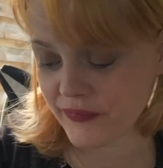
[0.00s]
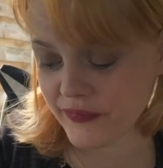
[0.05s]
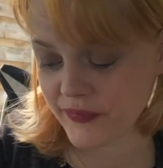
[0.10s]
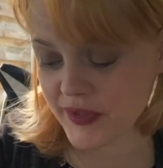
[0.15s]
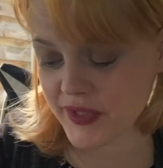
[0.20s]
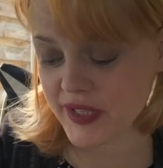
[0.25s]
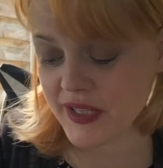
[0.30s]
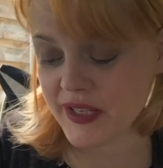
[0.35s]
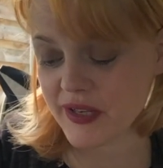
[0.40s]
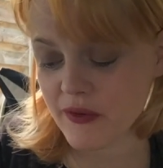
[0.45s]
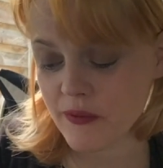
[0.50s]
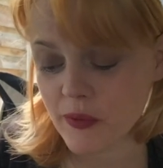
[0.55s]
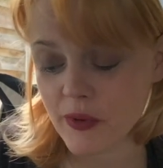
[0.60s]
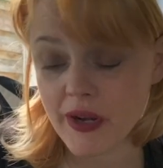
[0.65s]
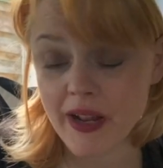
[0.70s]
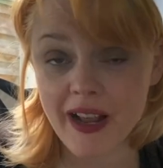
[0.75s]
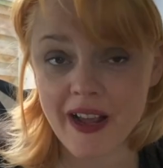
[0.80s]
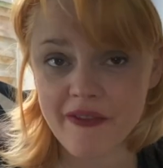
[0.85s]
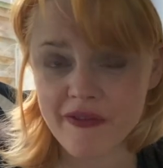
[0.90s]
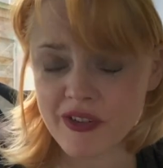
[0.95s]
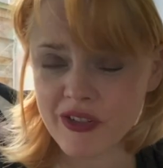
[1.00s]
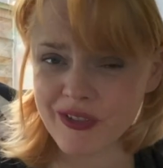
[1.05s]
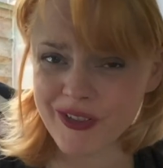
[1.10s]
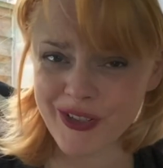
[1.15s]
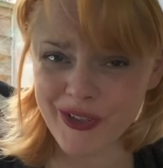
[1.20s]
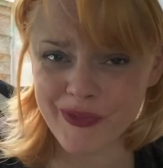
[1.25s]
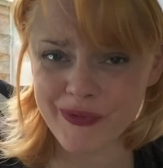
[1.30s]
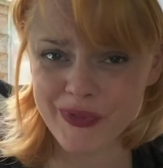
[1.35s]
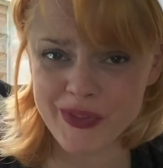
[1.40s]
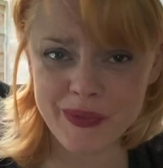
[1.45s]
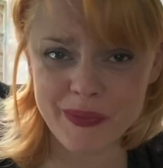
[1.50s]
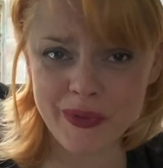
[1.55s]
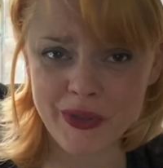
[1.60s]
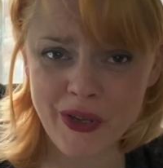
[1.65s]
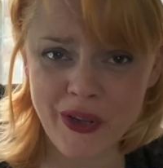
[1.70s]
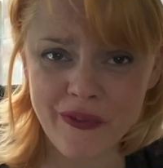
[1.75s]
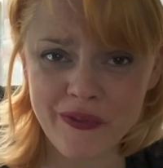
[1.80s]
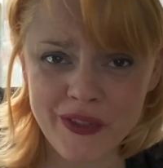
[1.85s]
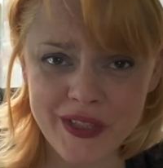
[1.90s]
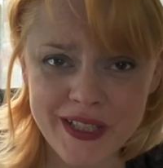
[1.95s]
because they didn't want to have an uncomfortable
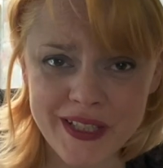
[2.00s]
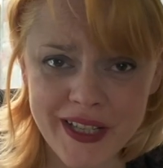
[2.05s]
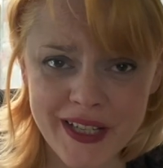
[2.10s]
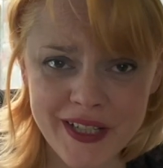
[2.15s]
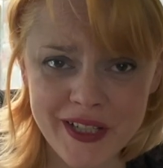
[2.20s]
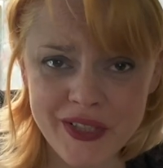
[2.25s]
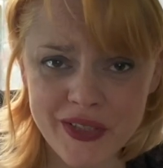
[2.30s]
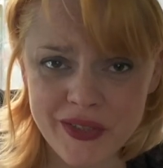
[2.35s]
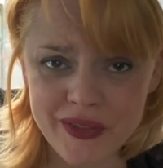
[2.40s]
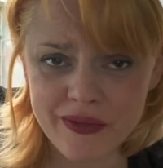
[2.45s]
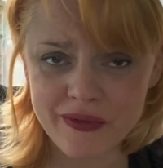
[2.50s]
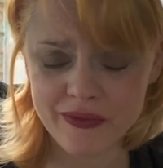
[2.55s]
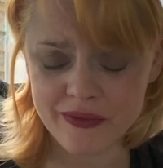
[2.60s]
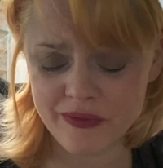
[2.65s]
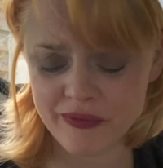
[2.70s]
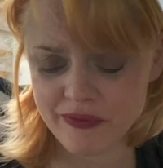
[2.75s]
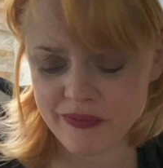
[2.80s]
conversation.